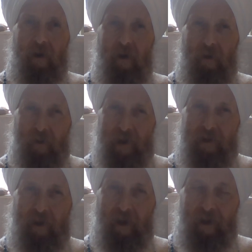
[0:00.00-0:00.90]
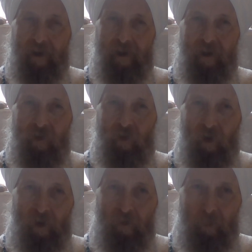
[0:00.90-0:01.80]
congratulating ladies
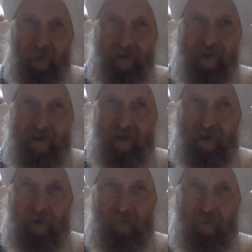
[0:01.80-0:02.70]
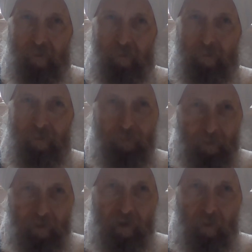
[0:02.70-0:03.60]
on their pregnancy before
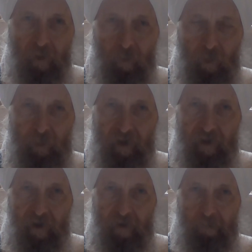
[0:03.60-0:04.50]
they knew they were pregnant.